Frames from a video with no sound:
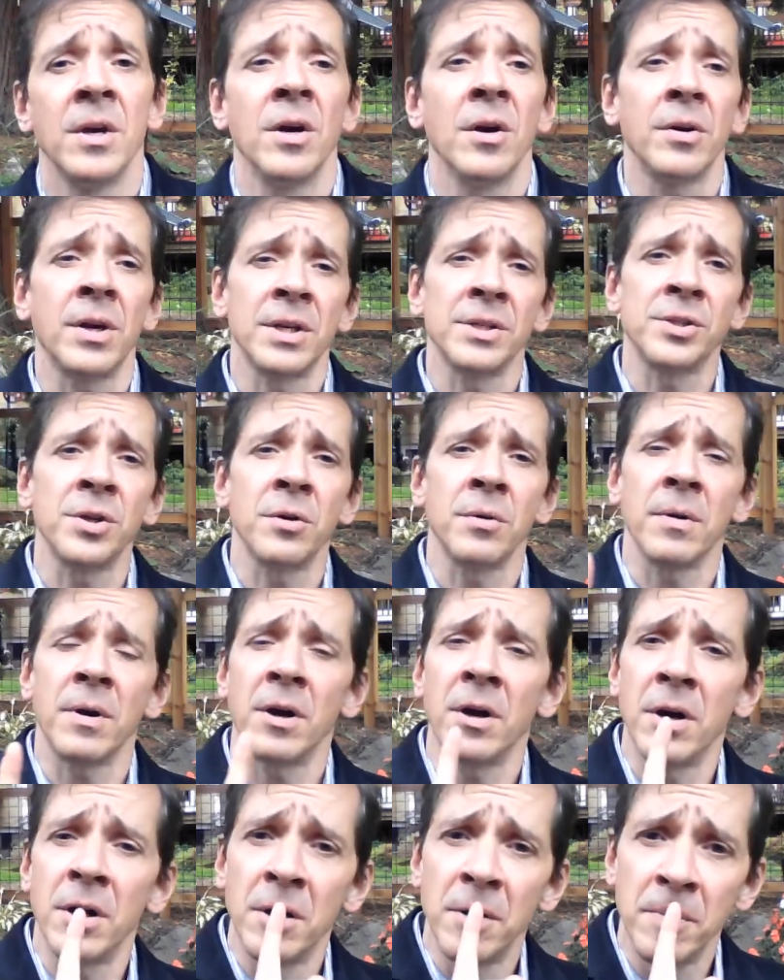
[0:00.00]
Okay, so
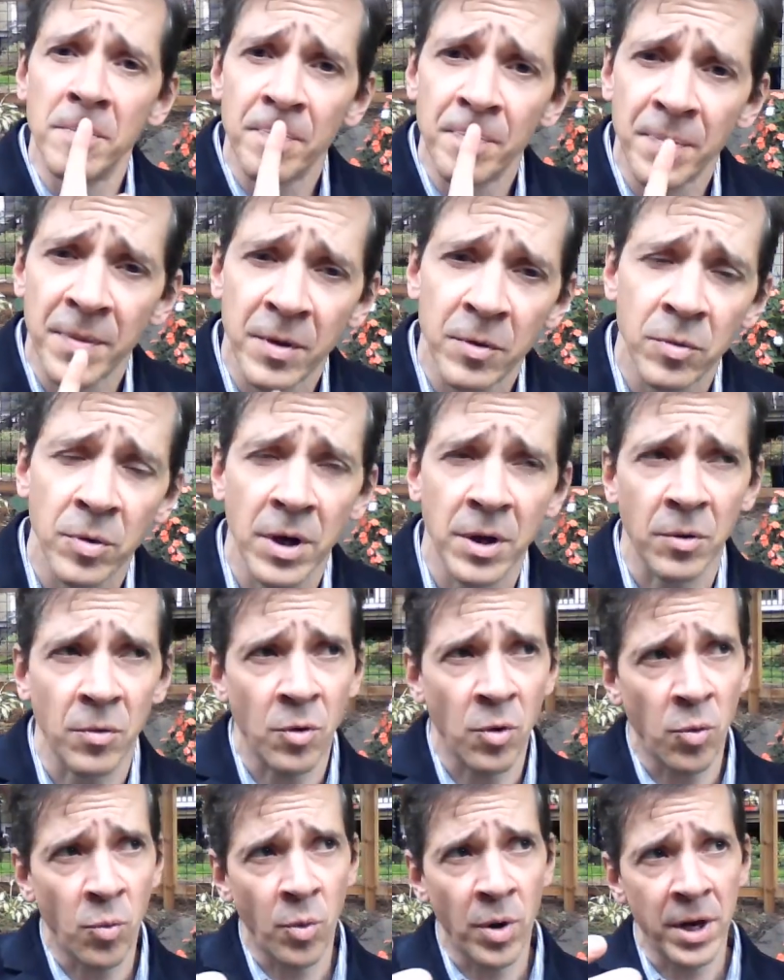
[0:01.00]
right,
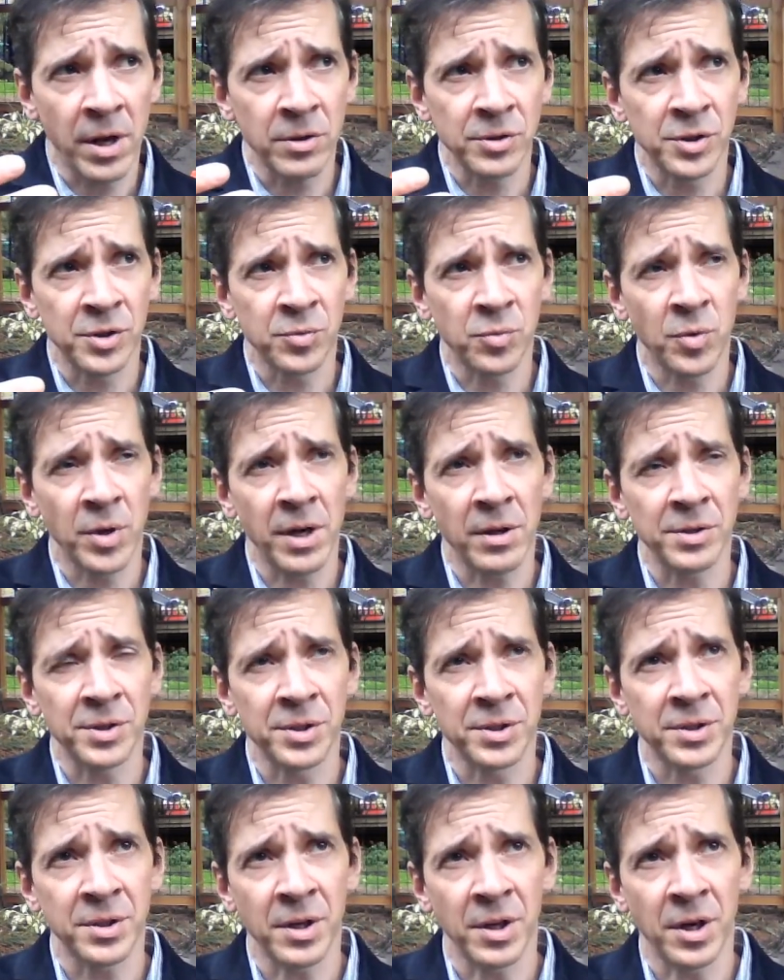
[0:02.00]
what else
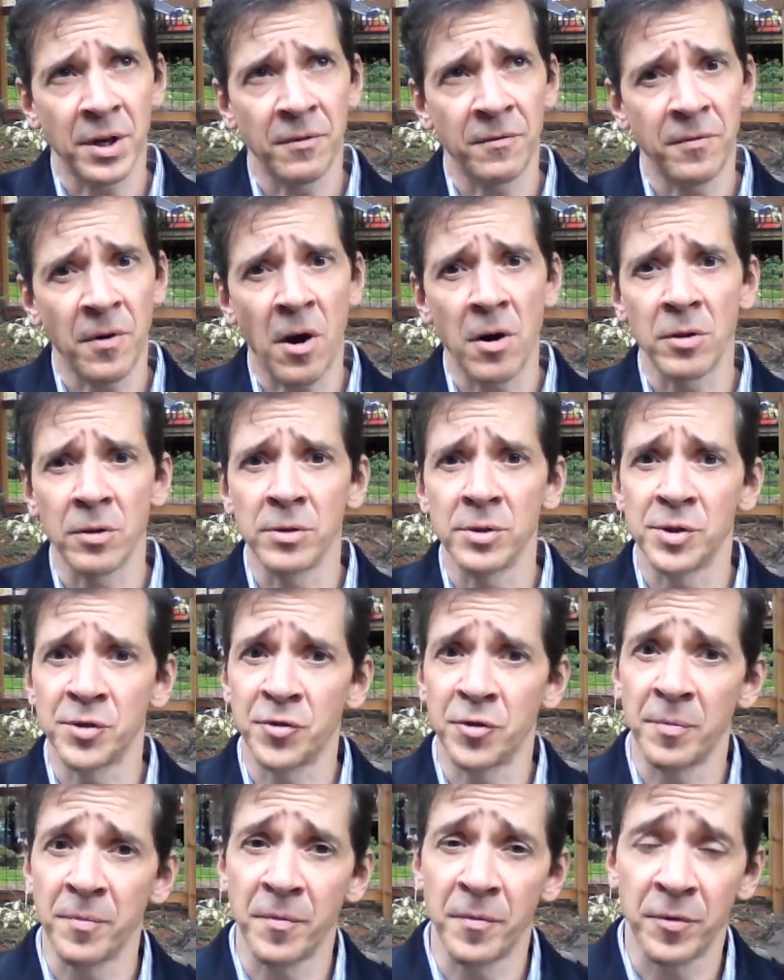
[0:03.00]
follows
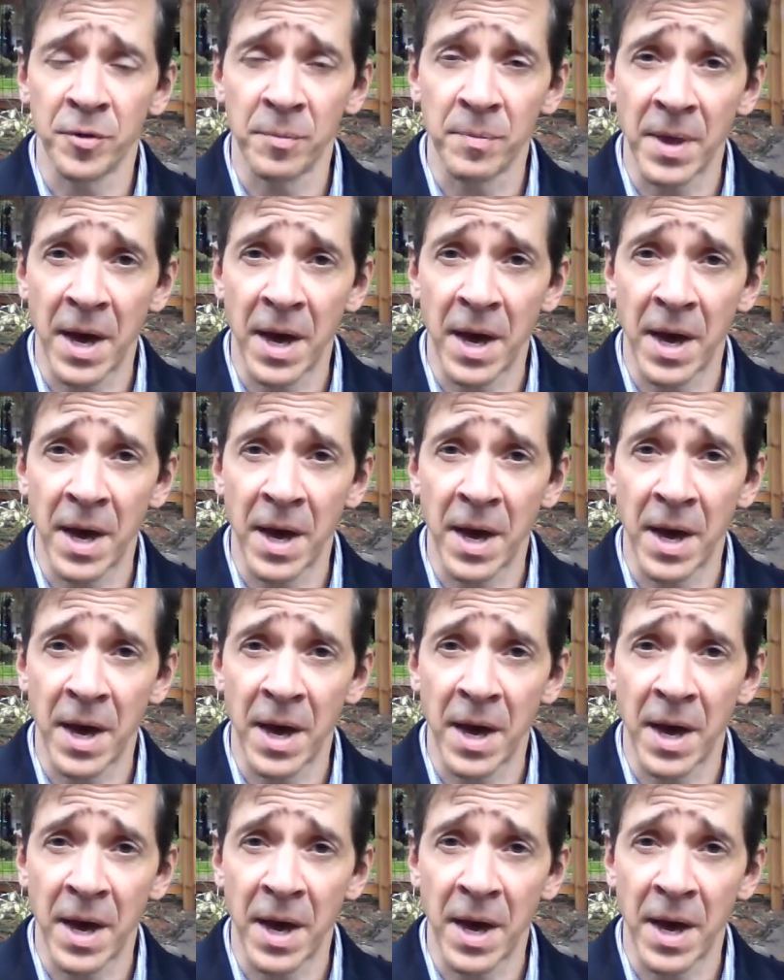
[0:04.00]
from